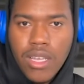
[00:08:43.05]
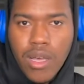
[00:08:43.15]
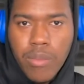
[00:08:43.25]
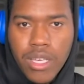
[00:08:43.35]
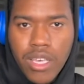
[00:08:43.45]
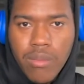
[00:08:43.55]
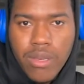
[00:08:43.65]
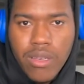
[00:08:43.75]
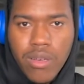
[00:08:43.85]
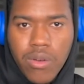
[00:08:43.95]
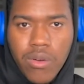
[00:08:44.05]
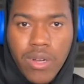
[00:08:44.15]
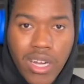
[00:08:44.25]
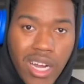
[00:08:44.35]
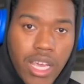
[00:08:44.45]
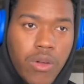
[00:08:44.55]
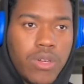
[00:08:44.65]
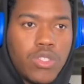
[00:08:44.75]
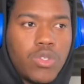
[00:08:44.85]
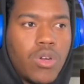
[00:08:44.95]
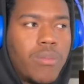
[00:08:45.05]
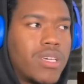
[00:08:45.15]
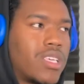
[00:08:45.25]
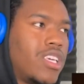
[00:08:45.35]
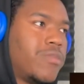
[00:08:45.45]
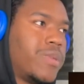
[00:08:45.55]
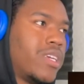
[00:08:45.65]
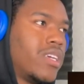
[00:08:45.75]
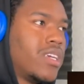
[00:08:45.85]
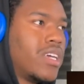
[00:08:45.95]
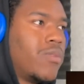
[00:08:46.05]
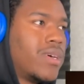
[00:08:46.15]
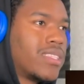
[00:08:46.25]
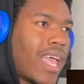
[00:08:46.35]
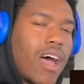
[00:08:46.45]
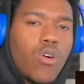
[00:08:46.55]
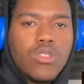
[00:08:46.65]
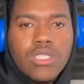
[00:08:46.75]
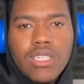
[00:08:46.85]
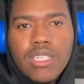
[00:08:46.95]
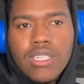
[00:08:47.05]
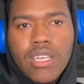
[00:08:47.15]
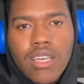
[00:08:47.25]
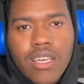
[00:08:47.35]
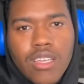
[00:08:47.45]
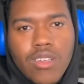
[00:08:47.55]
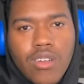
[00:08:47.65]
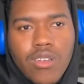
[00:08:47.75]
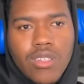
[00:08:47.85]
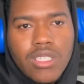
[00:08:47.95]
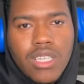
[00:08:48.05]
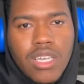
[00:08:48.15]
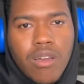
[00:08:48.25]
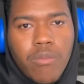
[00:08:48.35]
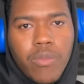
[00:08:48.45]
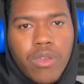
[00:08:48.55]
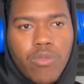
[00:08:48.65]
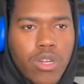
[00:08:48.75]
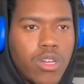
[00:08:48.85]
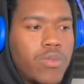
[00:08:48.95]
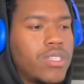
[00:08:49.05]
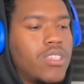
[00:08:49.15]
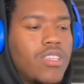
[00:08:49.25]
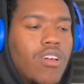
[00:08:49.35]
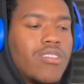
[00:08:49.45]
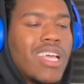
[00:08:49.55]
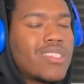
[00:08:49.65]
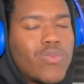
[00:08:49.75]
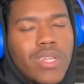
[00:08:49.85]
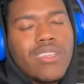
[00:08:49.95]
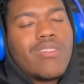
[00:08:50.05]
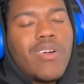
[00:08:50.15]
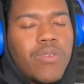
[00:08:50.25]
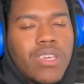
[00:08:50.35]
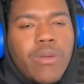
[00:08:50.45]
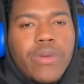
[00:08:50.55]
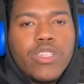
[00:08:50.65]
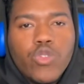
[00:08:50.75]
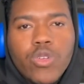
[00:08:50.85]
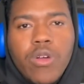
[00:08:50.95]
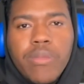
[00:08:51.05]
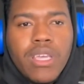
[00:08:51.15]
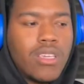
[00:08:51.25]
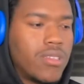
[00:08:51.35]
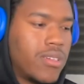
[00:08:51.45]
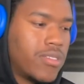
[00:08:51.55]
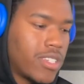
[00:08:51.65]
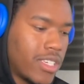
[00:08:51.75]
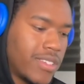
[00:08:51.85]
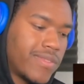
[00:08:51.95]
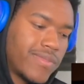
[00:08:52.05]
I'm gonna keep it a hundred with you. I'm gonna keep it a thousand. You know what I'm saying? I'm gonna be real with you. You know, that's what keeping it Trill mean. You know what I'm saying?